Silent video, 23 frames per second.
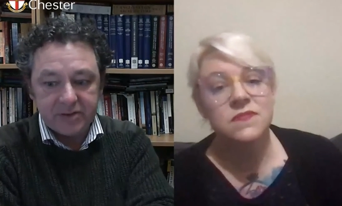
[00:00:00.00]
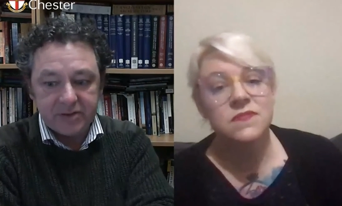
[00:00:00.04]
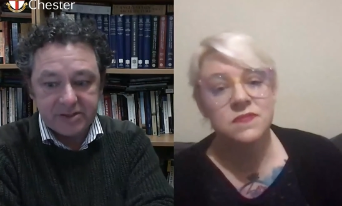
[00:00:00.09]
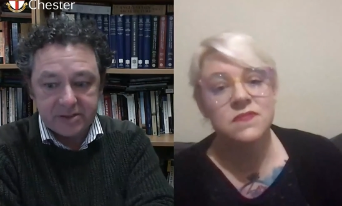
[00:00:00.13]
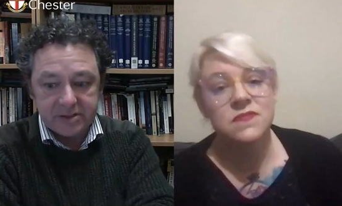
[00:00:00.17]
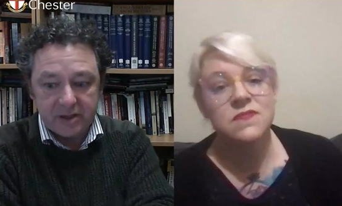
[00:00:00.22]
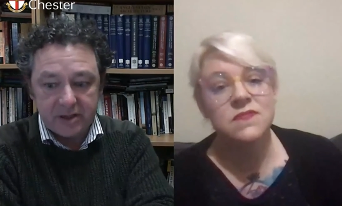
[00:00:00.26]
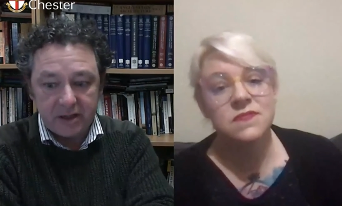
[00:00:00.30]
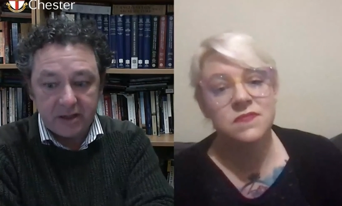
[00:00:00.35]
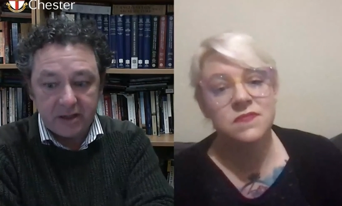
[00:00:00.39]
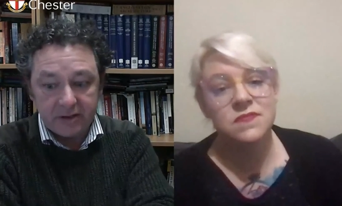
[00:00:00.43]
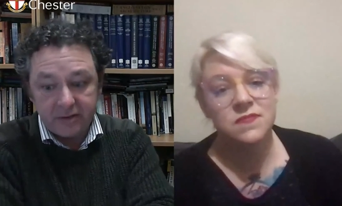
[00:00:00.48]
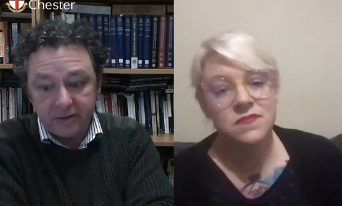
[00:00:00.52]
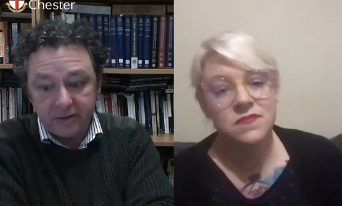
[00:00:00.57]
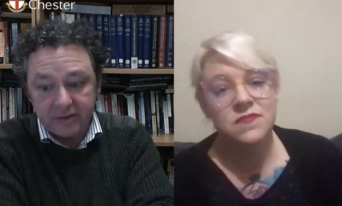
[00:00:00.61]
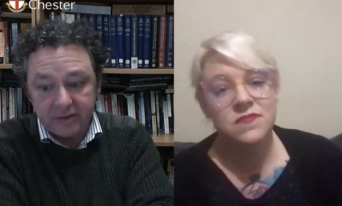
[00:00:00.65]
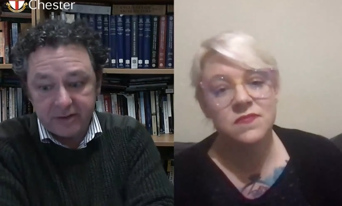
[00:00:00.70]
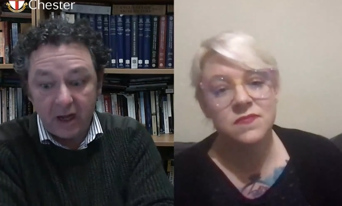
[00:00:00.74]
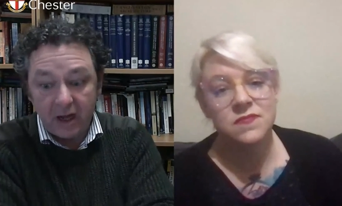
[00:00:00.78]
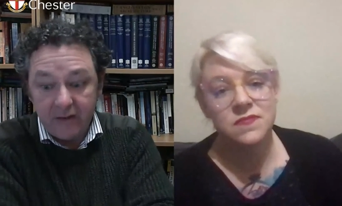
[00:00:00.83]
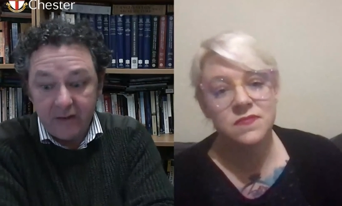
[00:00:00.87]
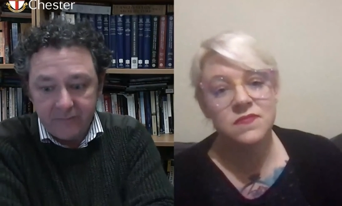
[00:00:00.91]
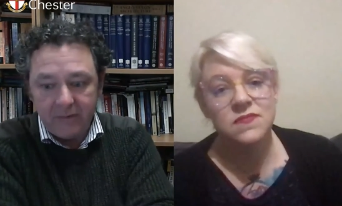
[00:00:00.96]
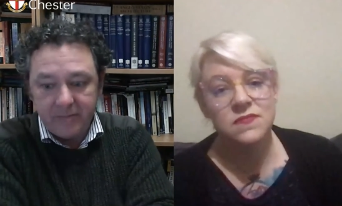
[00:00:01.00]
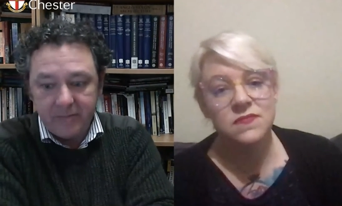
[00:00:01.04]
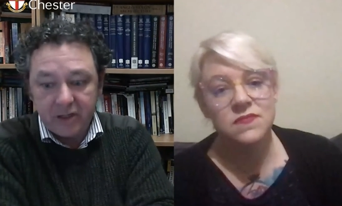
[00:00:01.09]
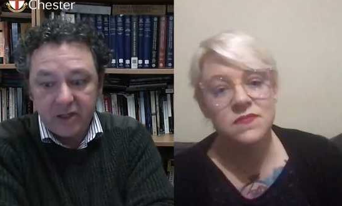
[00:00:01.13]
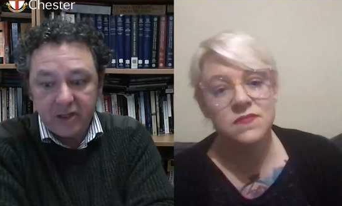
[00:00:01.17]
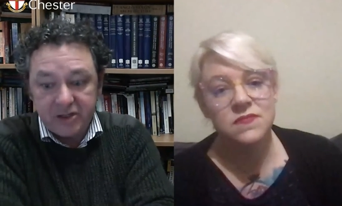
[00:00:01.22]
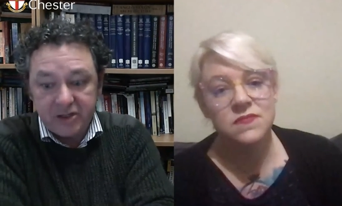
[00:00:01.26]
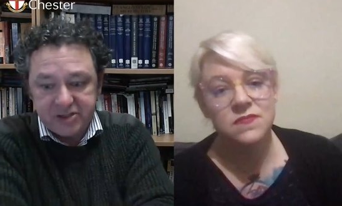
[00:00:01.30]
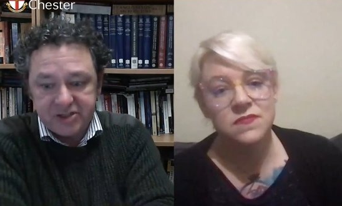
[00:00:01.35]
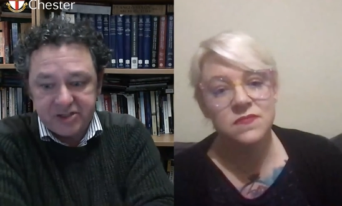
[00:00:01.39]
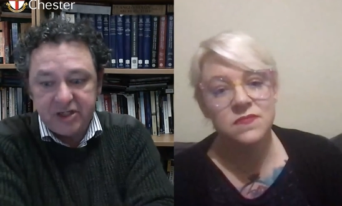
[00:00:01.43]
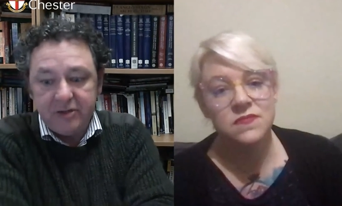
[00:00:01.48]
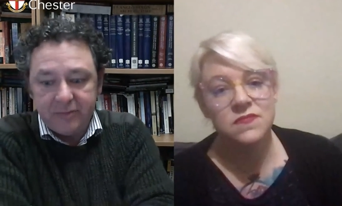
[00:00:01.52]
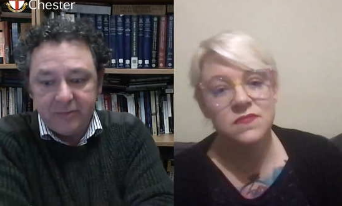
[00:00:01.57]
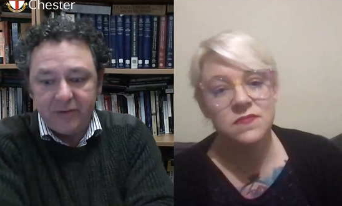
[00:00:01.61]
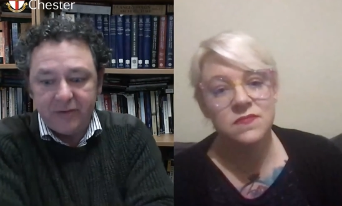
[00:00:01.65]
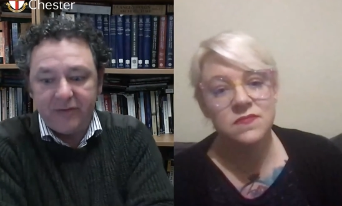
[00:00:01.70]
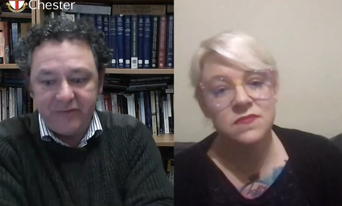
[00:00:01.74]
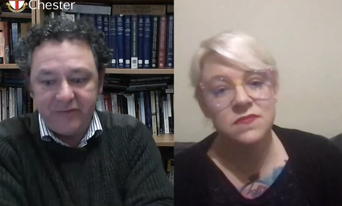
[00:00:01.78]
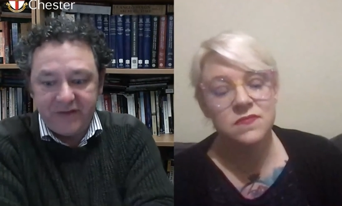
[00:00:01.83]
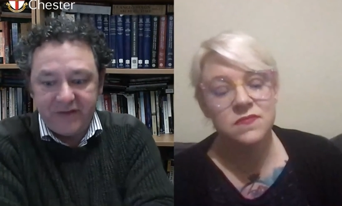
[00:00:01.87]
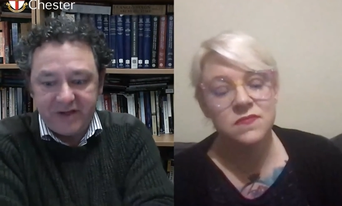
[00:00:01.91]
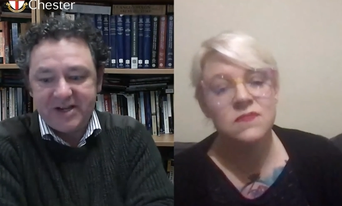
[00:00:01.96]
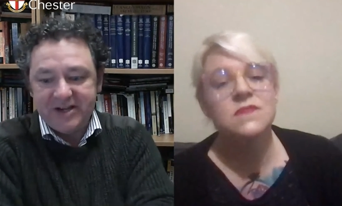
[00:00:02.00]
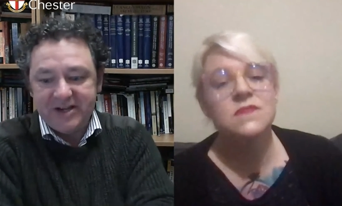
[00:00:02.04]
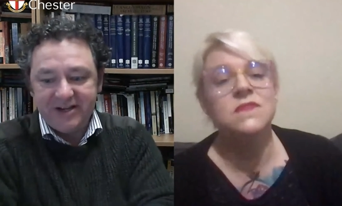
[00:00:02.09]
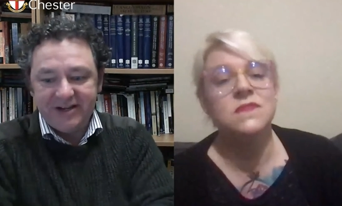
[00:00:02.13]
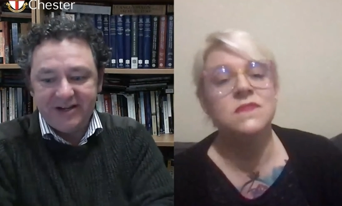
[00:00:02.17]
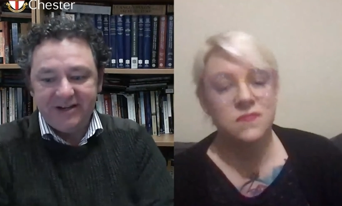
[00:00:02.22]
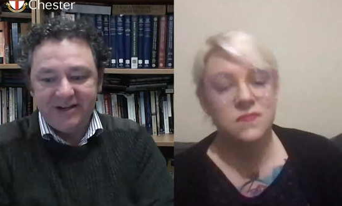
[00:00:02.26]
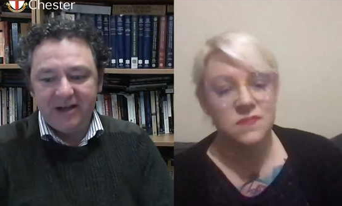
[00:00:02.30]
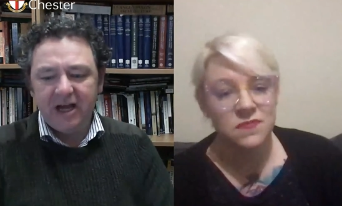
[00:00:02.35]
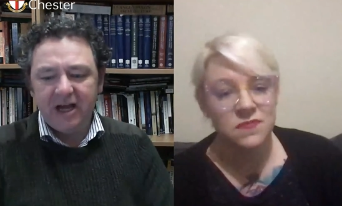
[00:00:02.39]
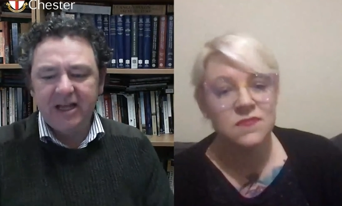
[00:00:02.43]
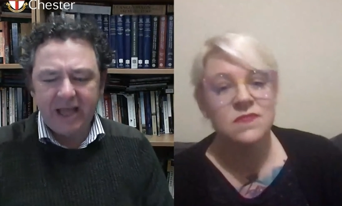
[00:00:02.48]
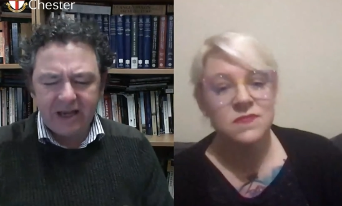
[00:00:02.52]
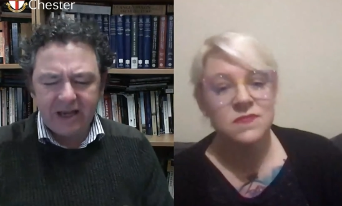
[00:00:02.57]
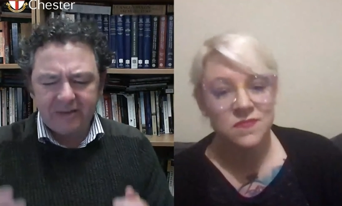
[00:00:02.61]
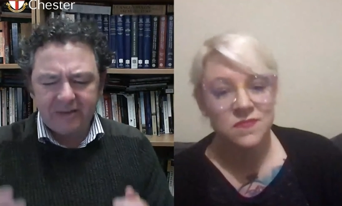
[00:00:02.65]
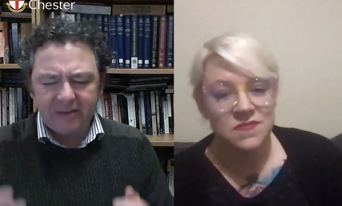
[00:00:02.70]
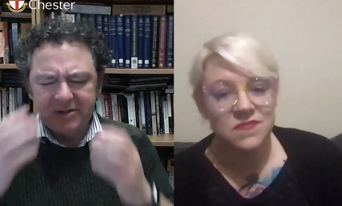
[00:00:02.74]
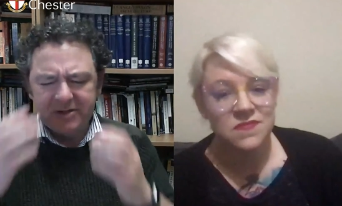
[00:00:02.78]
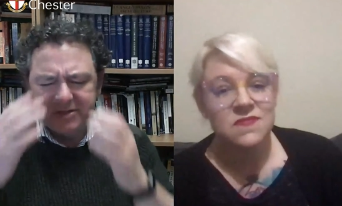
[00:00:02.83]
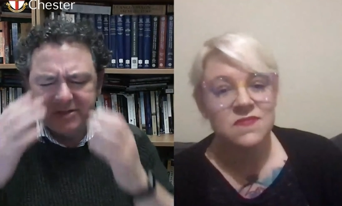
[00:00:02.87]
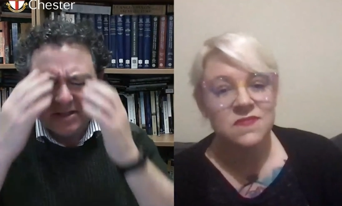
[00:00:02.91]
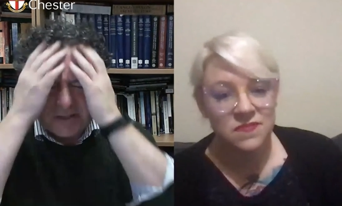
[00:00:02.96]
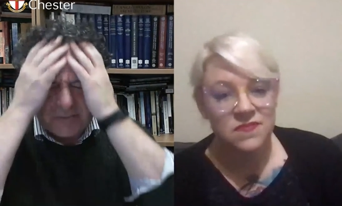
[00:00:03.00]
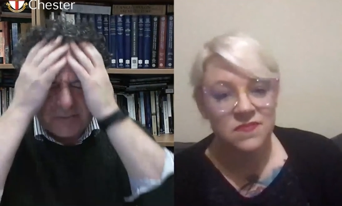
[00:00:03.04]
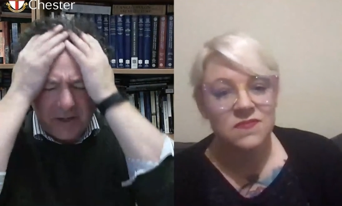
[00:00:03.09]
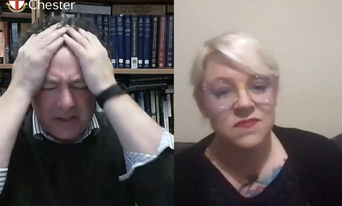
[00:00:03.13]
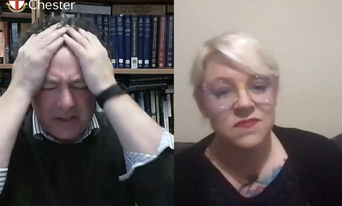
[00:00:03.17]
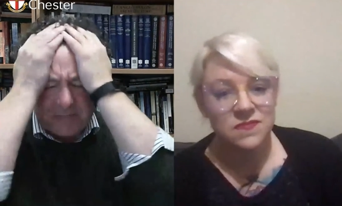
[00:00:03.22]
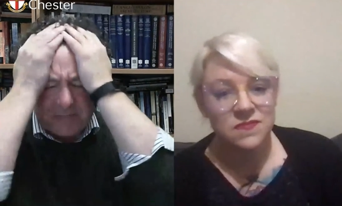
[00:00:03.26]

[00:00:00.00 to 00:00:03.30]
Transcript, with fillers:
Speaker 1: but the style of content, I'm, I'm a consumer of this. Again, I'm using these